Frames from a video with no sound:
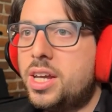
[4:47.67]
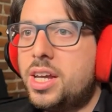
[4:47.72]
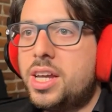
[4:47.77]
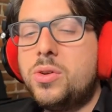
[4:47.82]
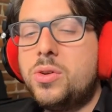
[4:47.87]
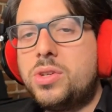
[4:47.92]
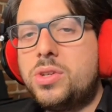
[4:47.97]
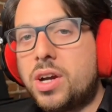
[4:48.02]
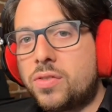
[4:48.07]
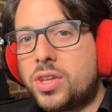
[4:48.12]
You
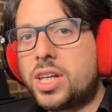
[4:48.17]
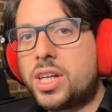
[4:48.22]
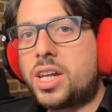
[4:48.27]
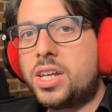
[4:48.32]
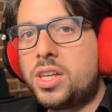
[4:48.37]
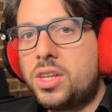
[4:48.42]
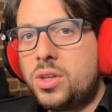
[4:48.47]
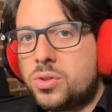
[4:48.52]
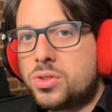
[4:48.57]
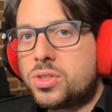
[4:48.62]
definitely
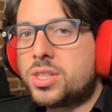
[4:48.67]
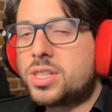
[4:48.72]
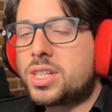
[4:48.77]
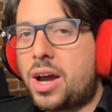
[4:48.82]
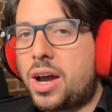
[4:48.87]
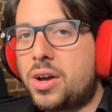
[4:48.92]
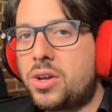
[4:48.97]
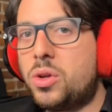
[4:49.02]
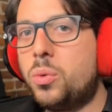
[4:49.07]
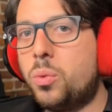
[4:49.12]
can use this how
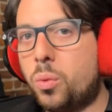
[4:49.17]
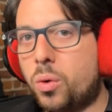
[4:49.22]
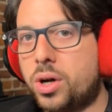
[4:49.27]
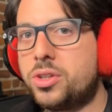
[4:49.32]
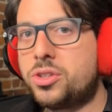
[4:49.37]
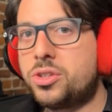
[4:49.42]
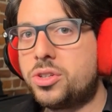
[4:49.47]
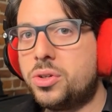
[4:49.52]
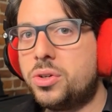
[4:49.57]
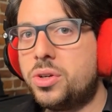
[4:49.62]
you want
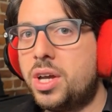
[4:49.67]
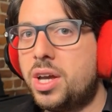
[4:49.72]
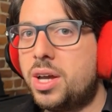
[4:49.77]
to,